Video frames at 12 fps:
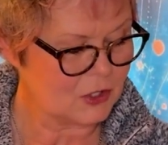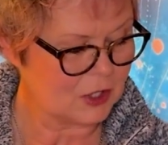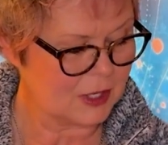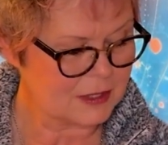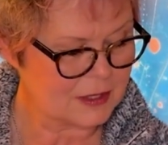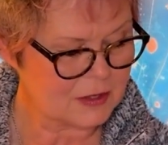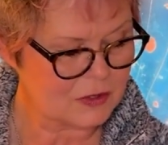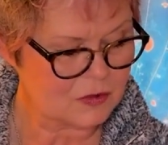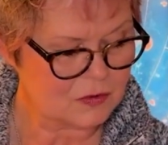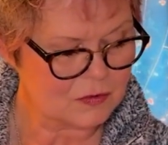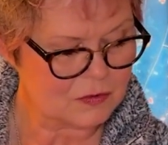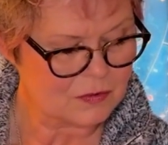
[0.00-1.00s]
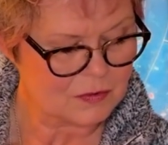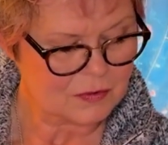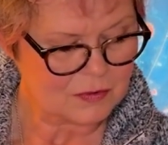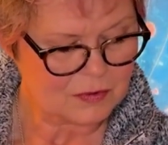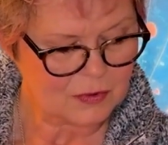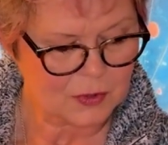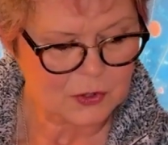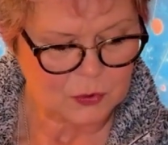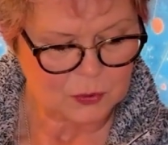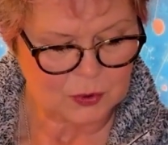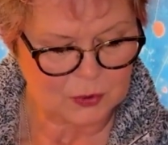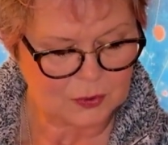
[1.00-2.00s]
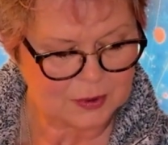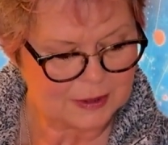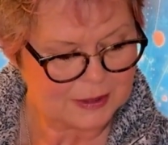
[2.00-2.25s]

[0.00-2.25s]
just or true.